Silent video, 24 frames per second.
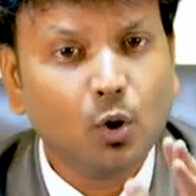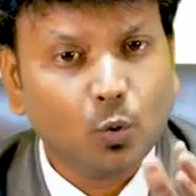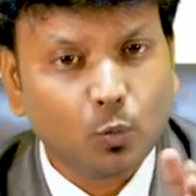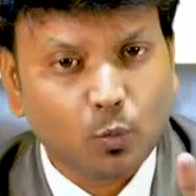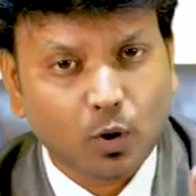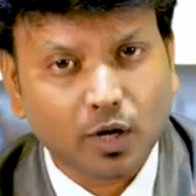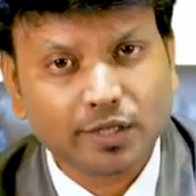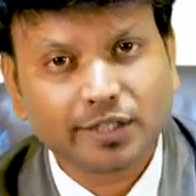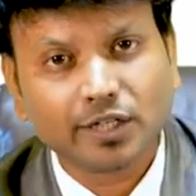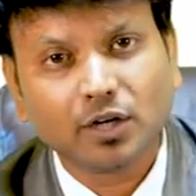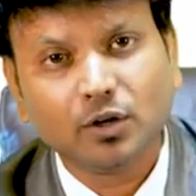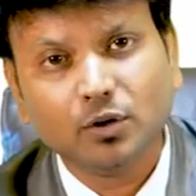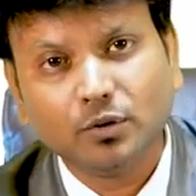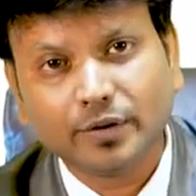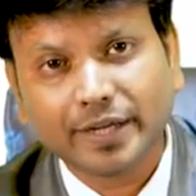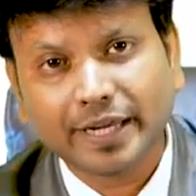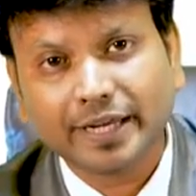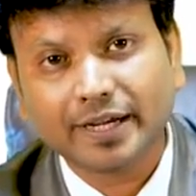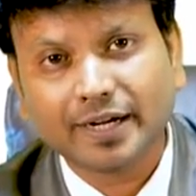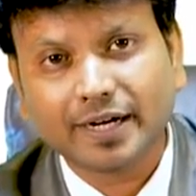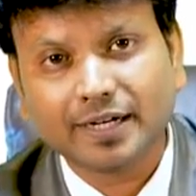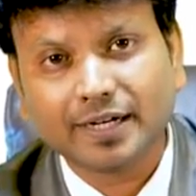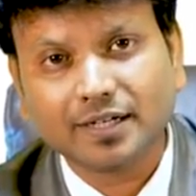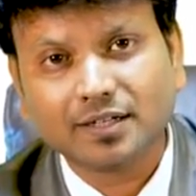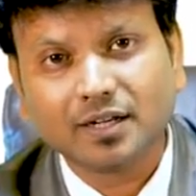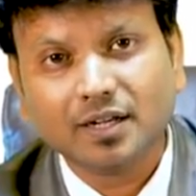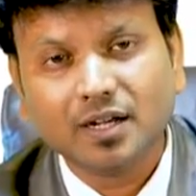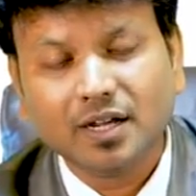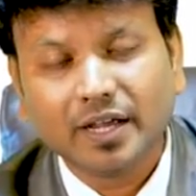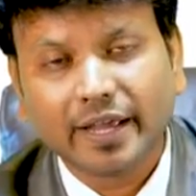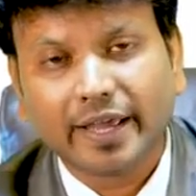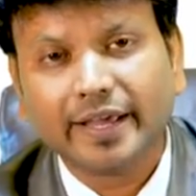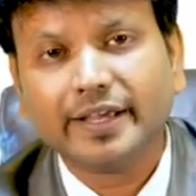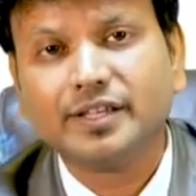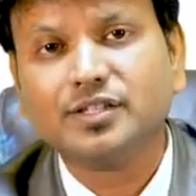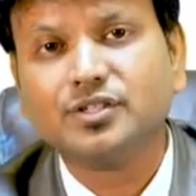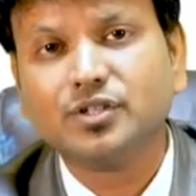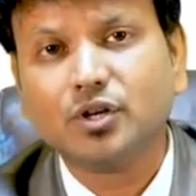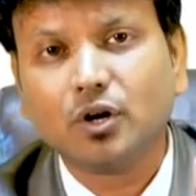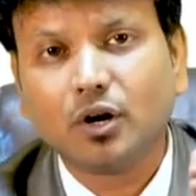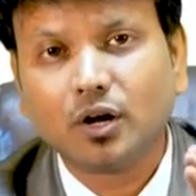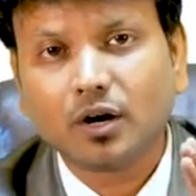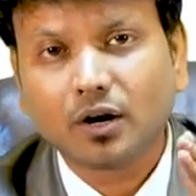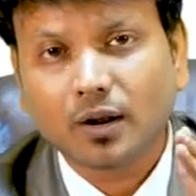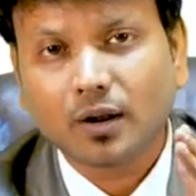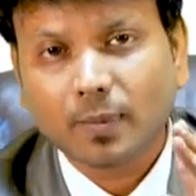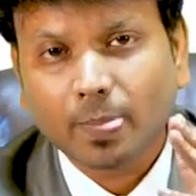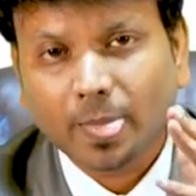What you are looking at is
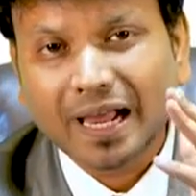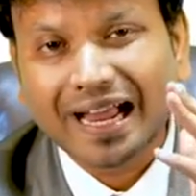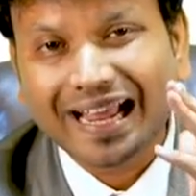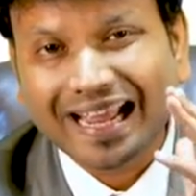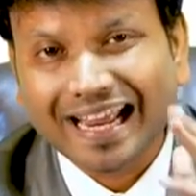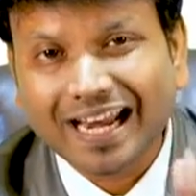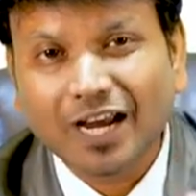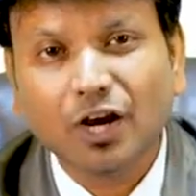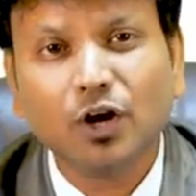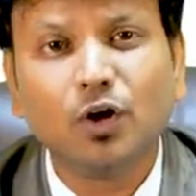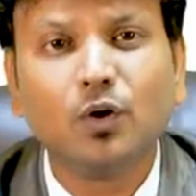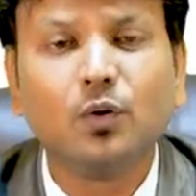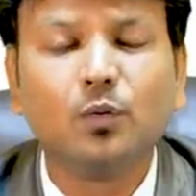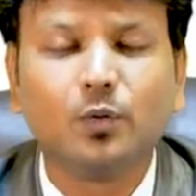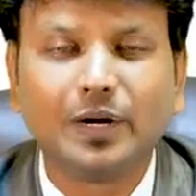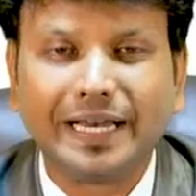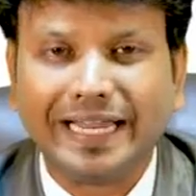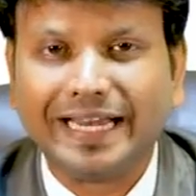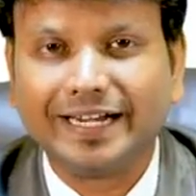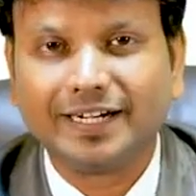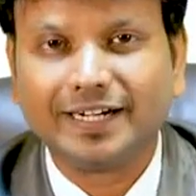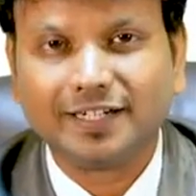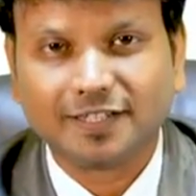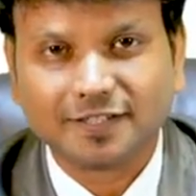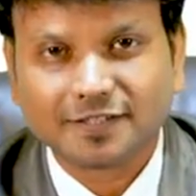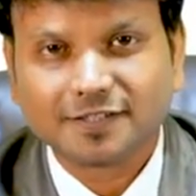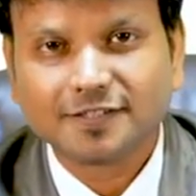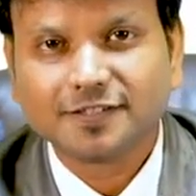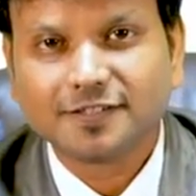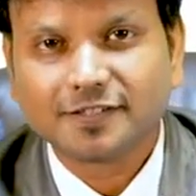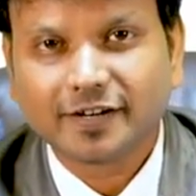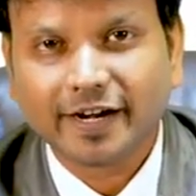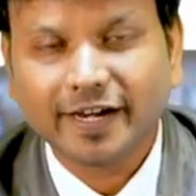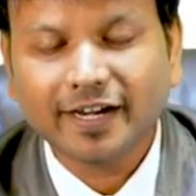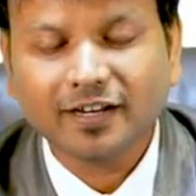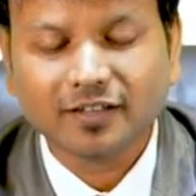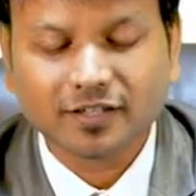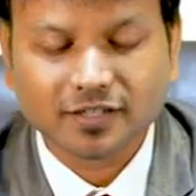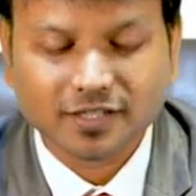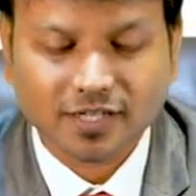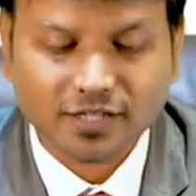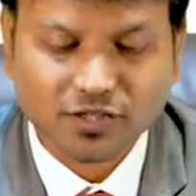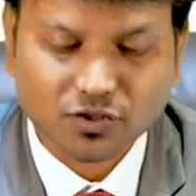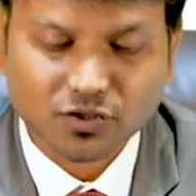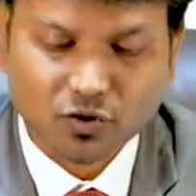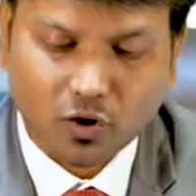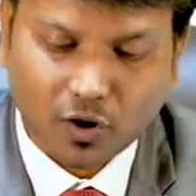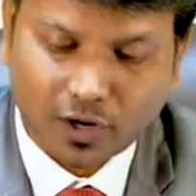your yellow oleander, right? This
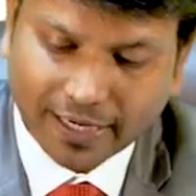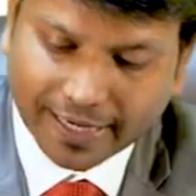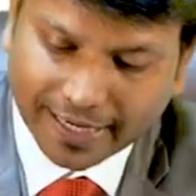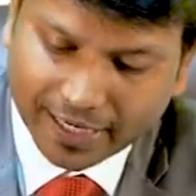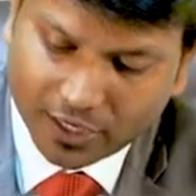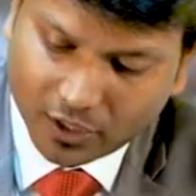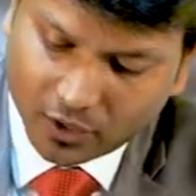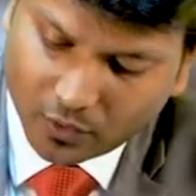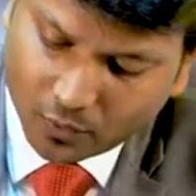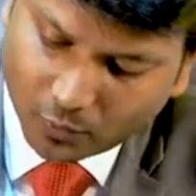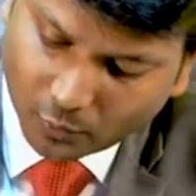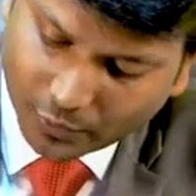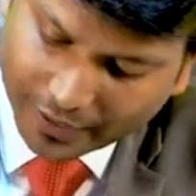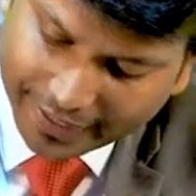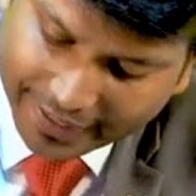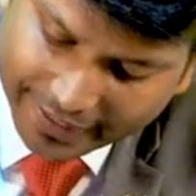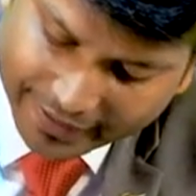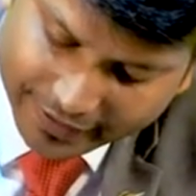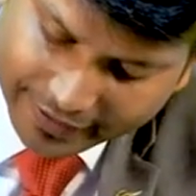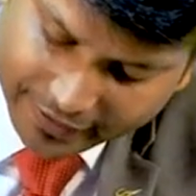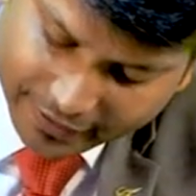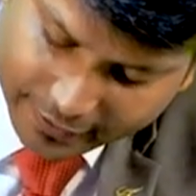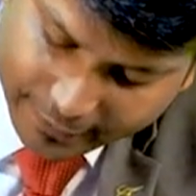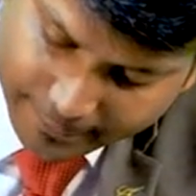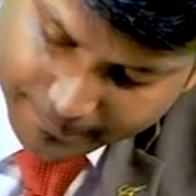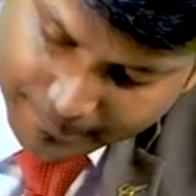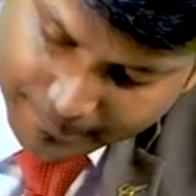is called yellow oleander.